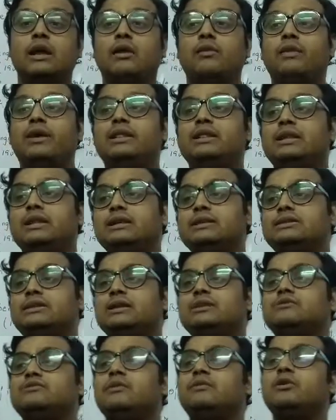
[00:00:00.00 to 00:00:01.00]
When these
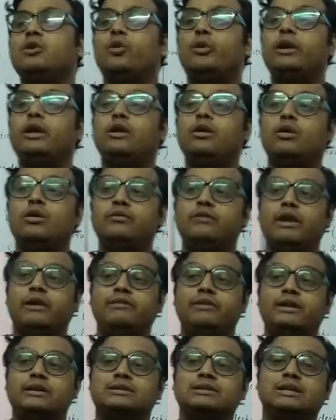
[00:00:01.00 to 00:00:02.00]
things were going on, we
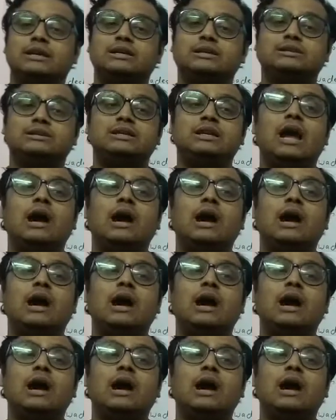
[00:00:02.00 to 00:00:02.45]
have discussed.